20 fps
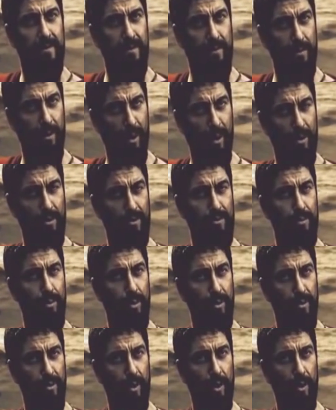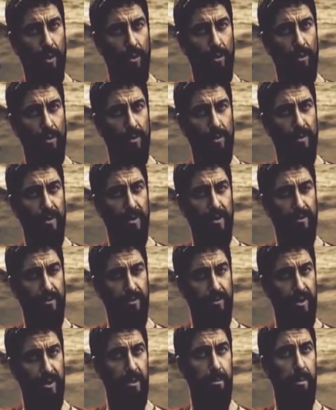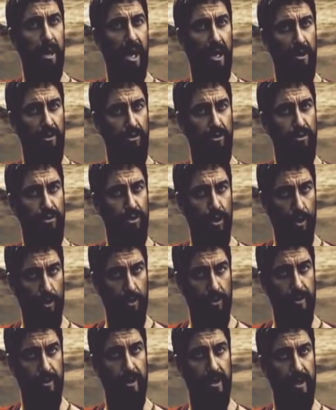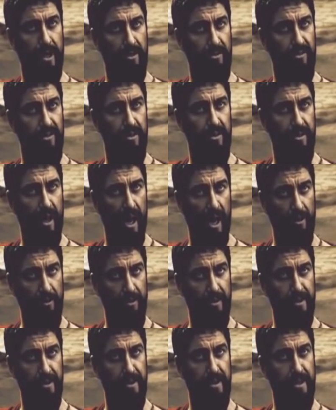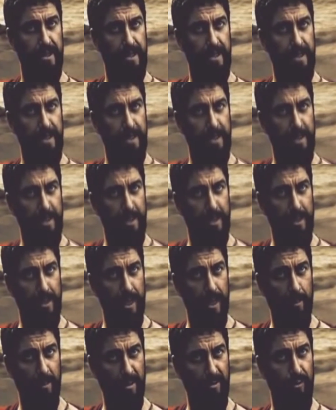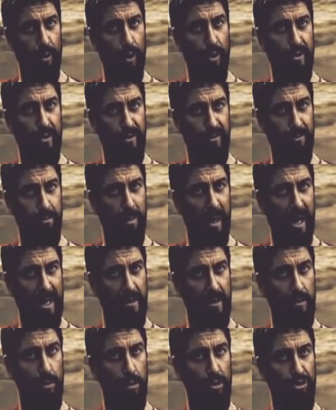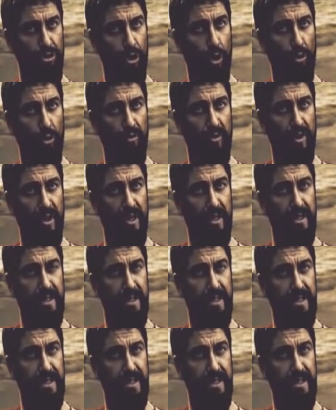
The world will know that free men stood against a tyrant. And before this battle was over,